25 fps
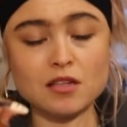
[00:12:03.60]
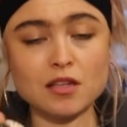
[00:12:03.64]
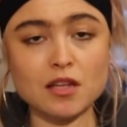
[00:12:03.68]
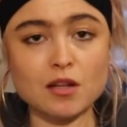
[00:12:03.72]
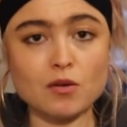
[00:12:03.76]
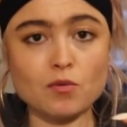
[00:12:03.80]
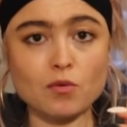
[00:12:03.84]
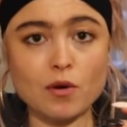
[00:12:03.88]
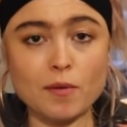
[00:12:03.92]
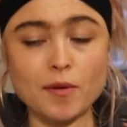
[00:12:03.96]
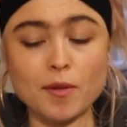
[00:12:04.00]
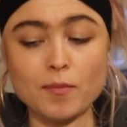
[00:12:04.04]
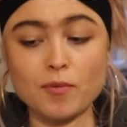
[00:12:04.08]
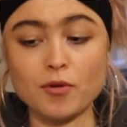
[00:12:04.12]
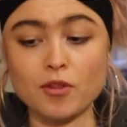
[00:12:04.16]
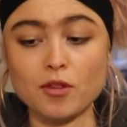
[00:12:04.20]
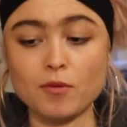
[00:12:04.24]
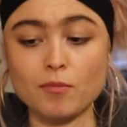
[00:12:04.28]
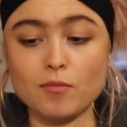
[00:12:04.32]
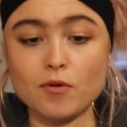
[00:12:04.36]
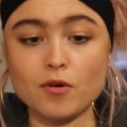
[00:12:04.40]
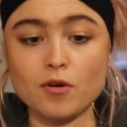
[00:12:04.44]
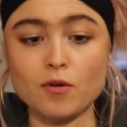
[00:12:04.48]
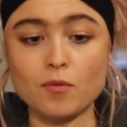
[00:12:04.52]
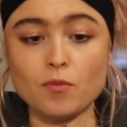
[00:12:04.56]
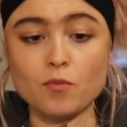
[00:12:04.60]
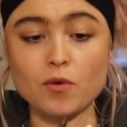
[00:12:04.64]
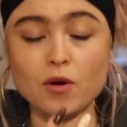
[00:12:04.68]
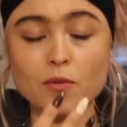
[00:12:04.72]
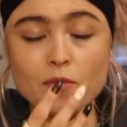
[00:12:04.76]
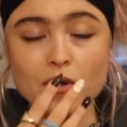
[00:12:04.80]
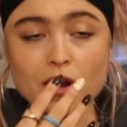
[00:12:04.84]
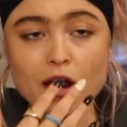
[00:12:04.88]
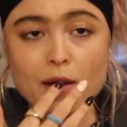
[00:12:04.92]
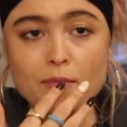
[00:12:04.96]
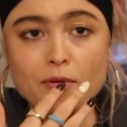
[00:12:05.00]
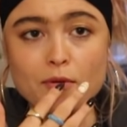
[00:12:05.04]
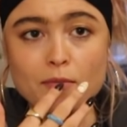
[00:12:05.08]
And then when we put them on, well,
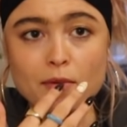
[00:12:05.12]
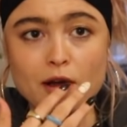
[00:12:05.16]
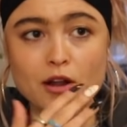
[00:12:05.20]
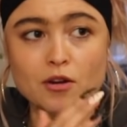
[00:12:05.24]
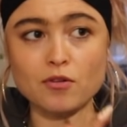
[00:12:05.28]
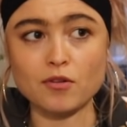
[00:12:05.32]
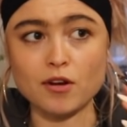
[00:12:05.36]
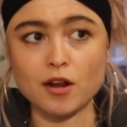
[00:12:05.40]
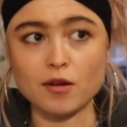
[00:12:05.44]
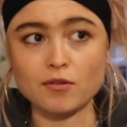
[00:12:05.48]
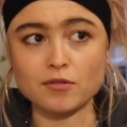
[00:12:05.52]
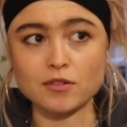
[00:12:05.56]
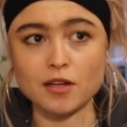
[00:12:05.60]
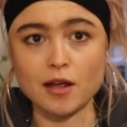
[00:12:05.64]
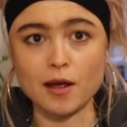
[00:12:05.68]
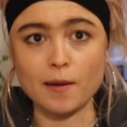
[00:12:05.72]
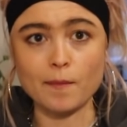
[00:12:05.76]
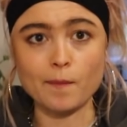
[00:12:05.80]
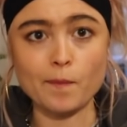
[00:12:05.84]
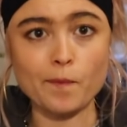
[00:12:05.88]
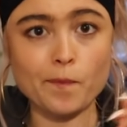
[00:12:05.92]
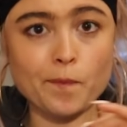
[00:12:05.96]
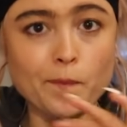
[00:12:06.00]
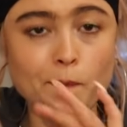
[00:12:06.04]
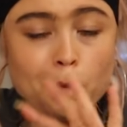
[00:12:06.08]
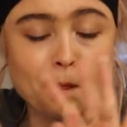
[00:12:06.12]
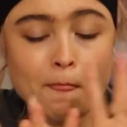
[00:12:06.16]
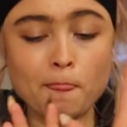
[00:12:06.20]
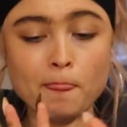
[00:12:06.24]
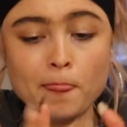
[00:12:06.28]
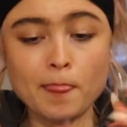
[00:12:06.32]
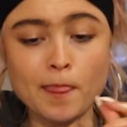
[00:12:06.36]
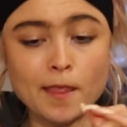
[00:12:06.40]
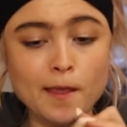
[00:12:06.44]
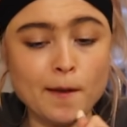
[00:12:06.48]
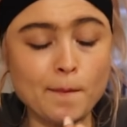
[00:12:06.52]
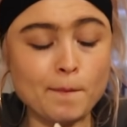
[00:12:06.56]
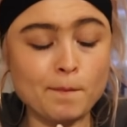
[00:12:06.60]
when I put mine on, I was like,
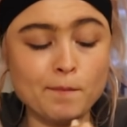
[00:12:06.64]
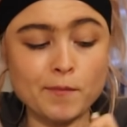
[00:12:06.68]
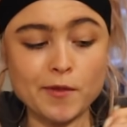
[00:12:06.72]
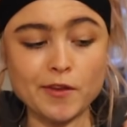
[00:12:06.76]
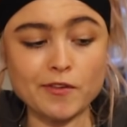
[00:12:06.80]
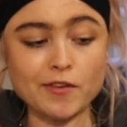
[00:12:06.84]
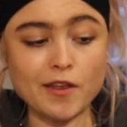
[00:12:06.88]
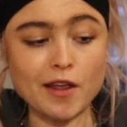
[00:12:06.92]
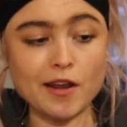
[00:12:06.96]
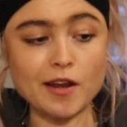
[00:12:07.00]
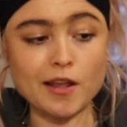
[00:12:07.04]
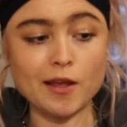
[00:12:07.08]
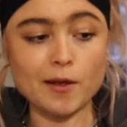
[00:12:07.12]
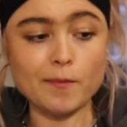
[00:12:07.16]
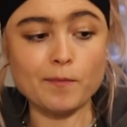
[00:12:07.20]
this ain't